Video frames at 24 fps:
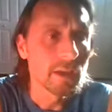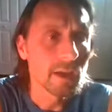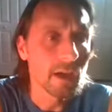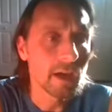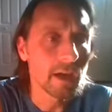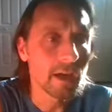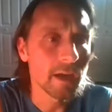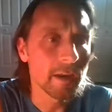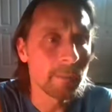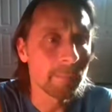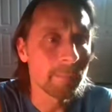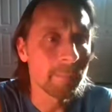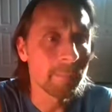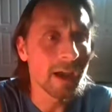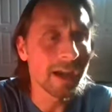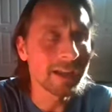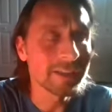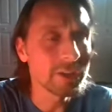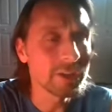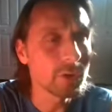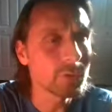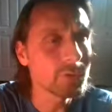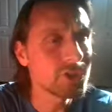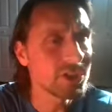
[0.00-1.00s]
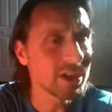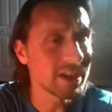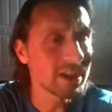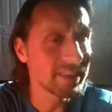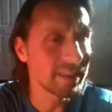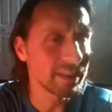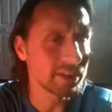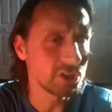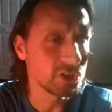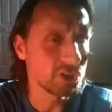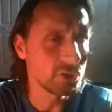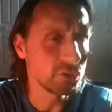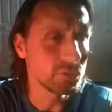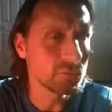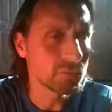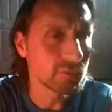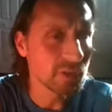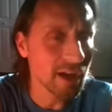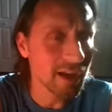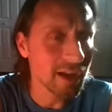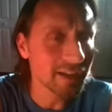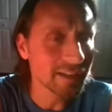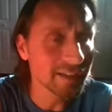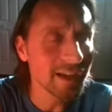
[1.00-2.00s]
I know, Jen, that you've
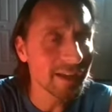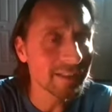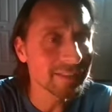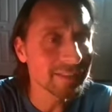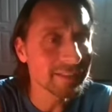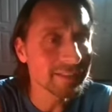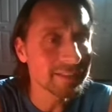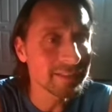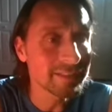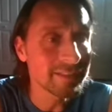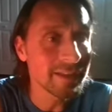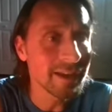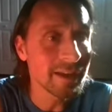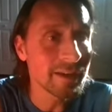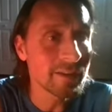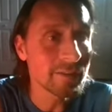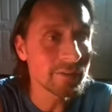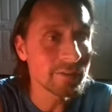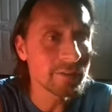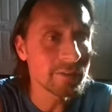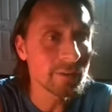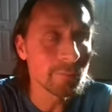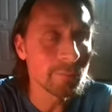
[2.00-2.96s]
kind of got this down,